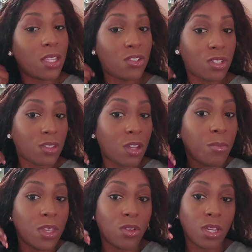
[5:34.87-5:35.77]
It just,
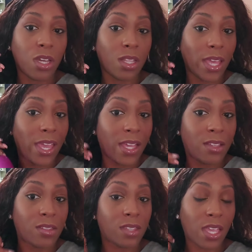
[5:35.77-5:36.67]
your unit will
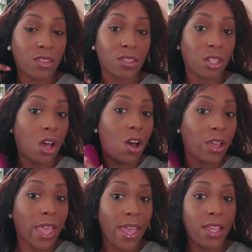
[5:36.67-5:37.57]
last as
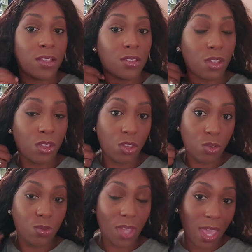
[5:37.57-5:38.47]
long as
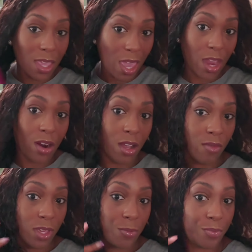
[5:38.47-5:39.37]
you take care
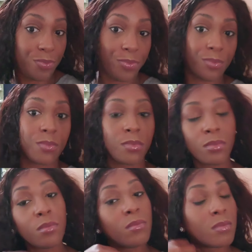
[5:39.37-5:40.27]
of it.
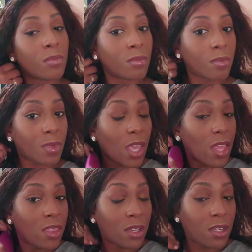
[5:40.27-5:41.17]

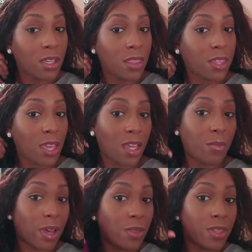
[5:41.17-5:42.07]
And the good thing
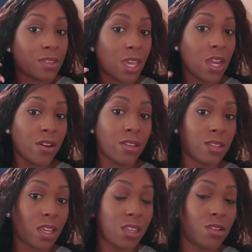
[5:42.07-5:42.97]
about this hair
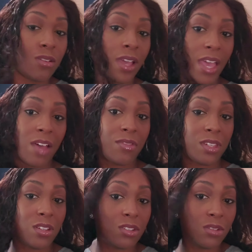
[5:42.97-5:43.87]
is that you don't have
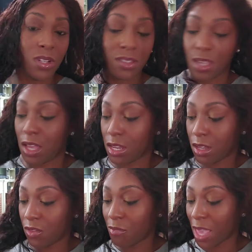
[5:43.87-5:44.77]
to do a
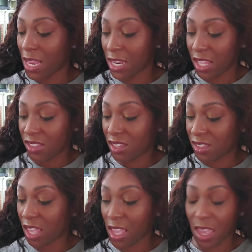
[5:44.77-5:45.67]
ton of maintenance
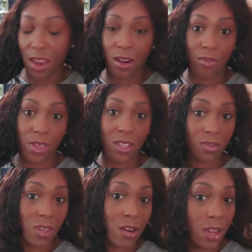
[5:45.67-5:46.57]
to take care of it.
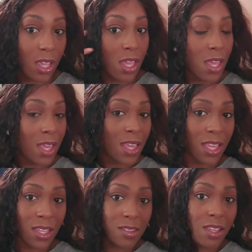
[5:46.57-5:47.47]
It's very
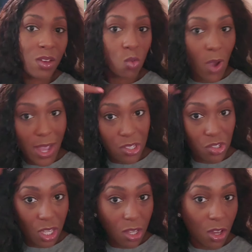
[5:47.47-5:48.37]
easy
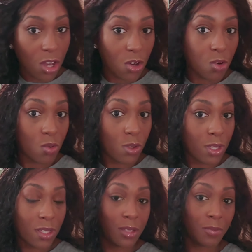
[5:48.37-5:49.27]
wash and go
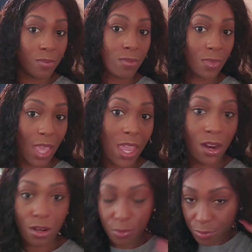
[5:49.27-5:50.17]

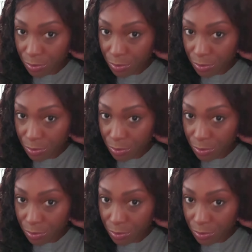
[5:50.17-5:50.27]
hair.